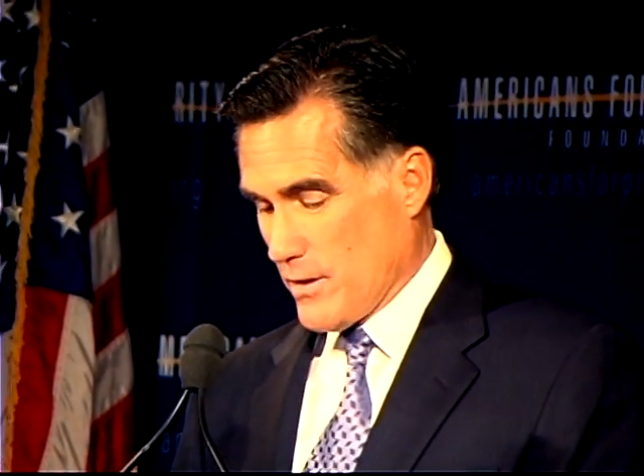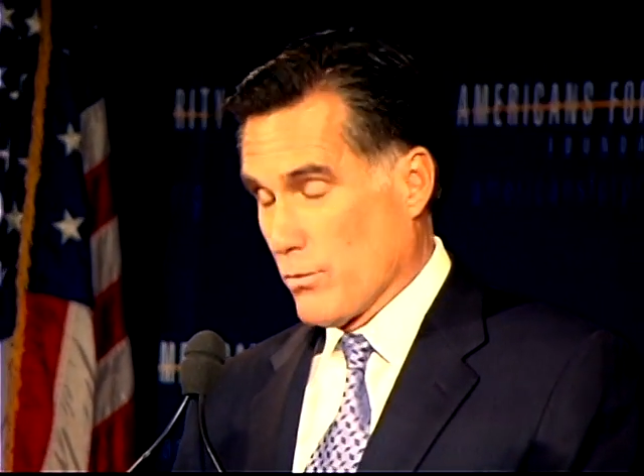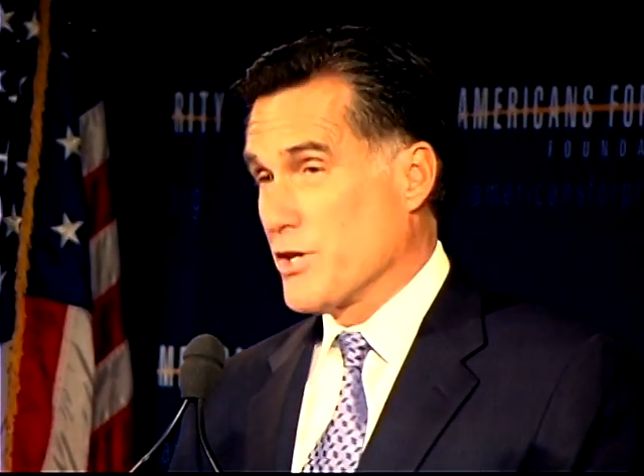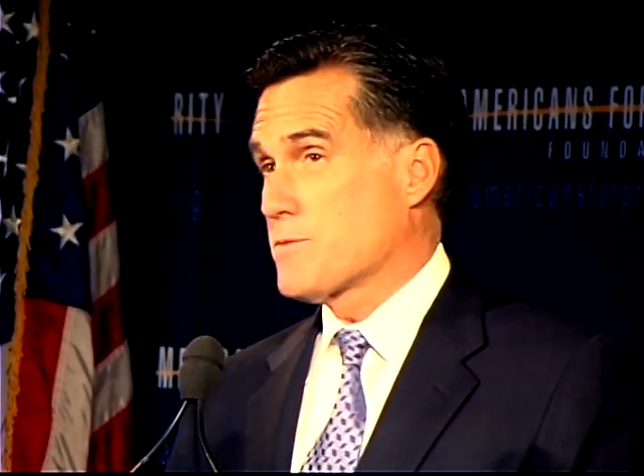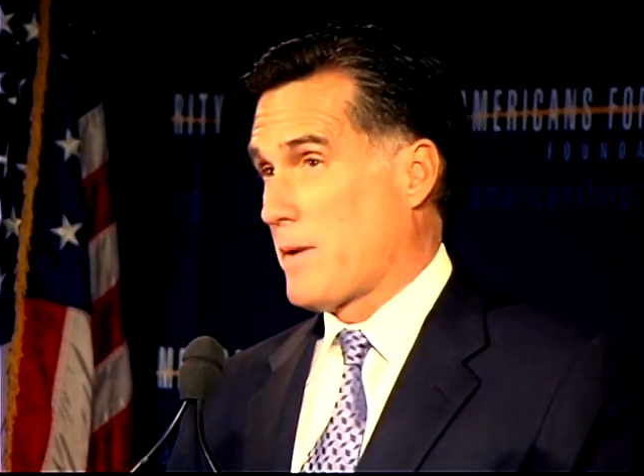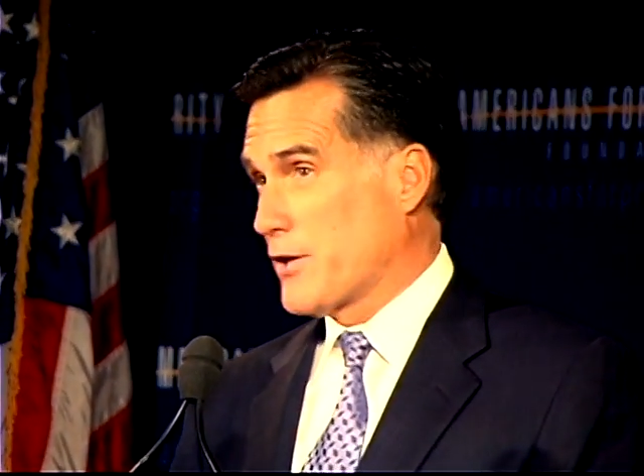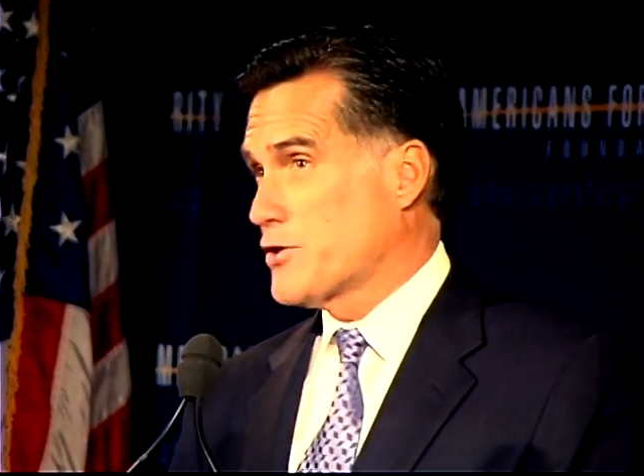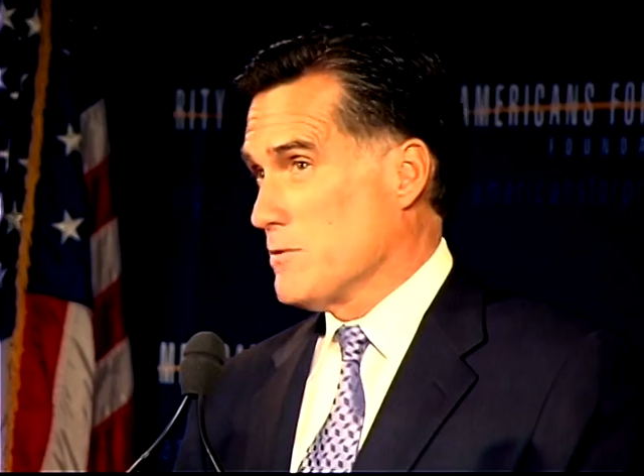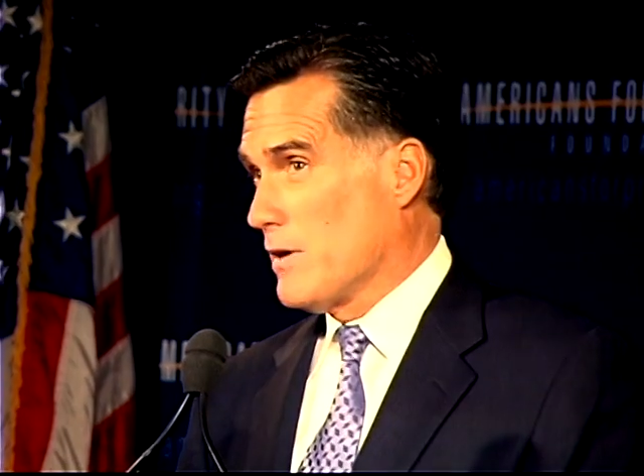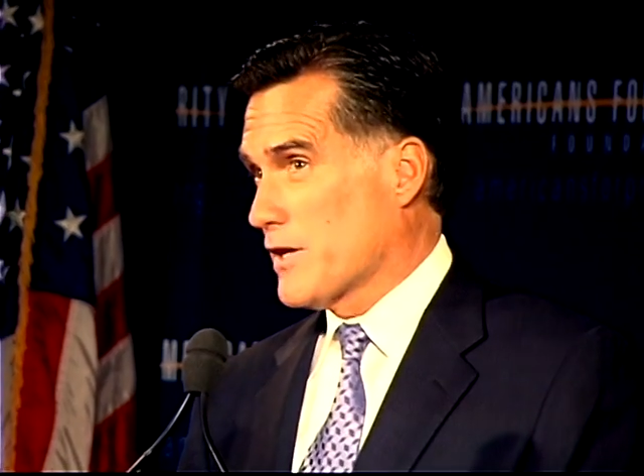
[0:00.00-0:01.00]
We spent
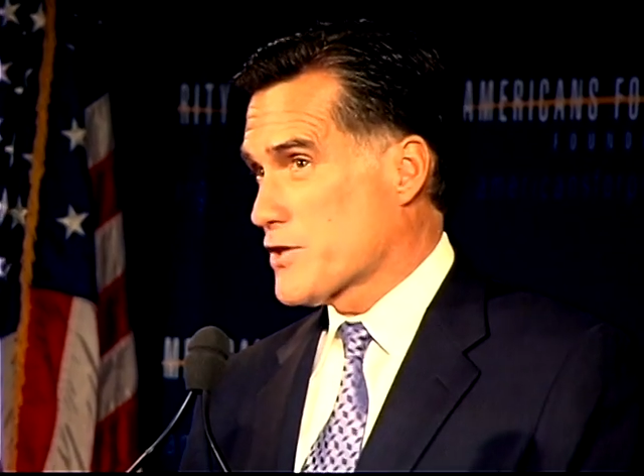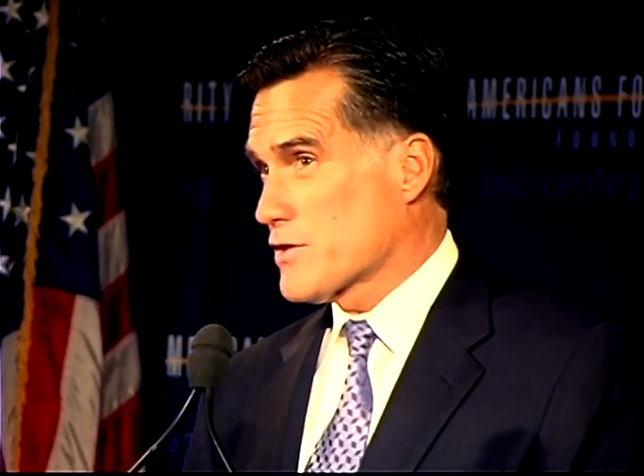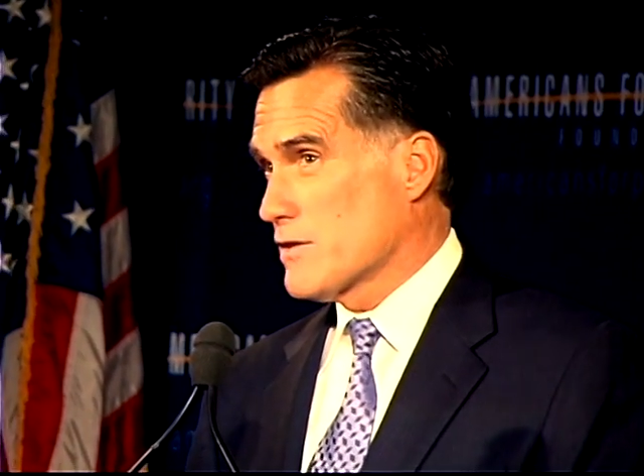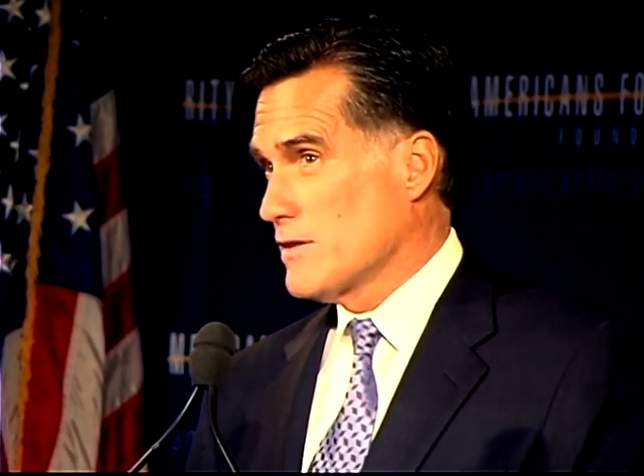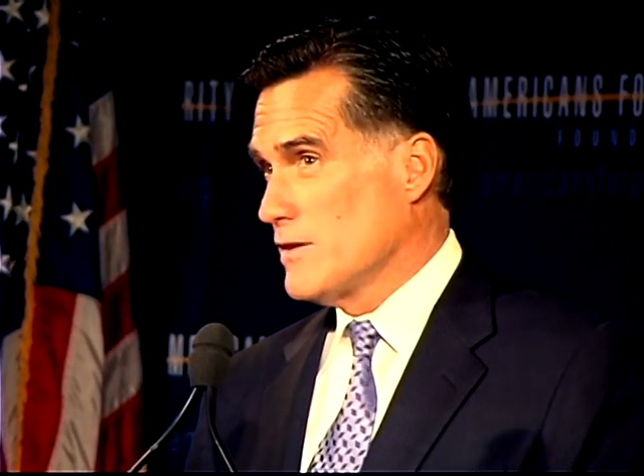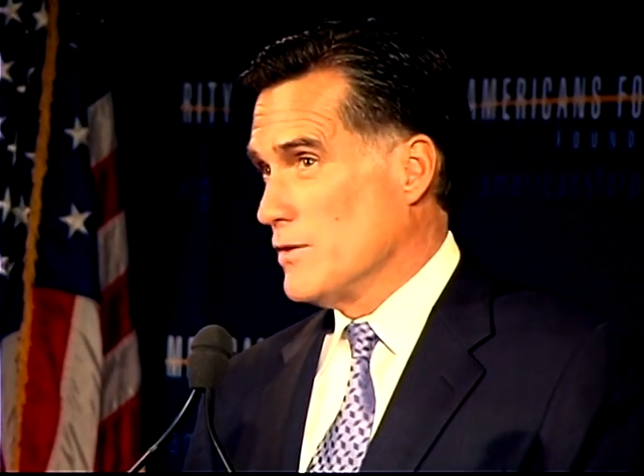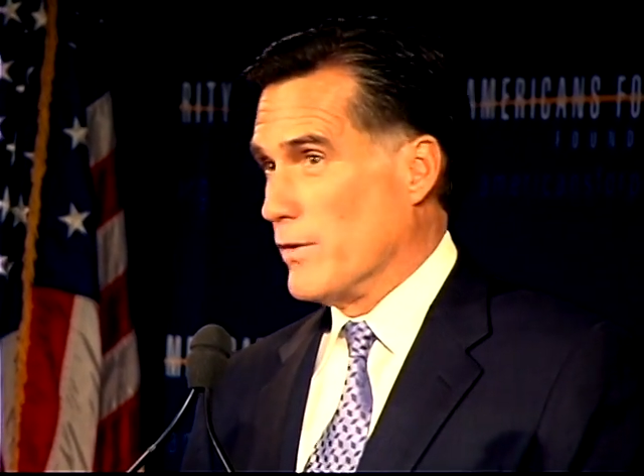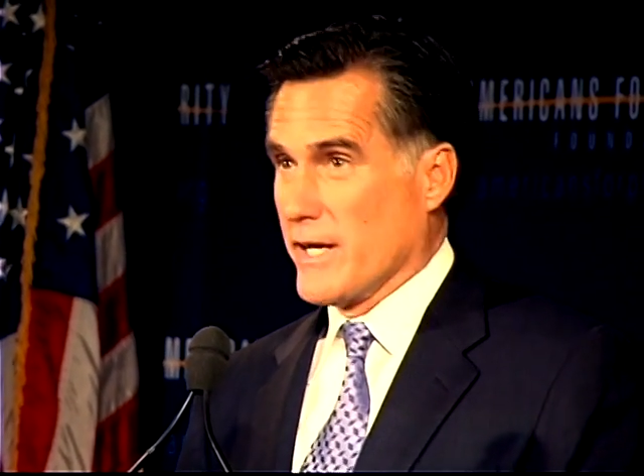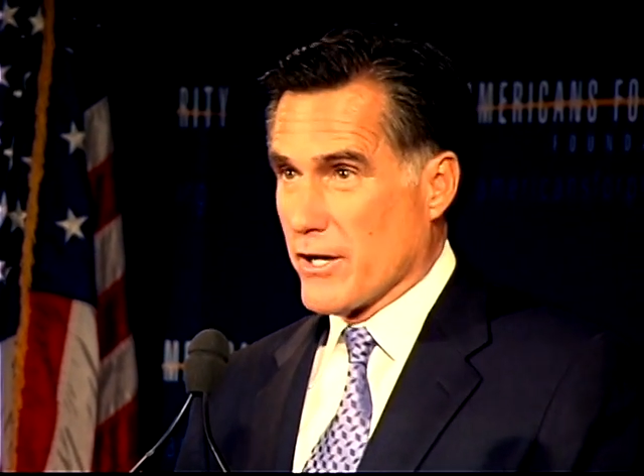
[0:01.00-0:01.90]
too much, we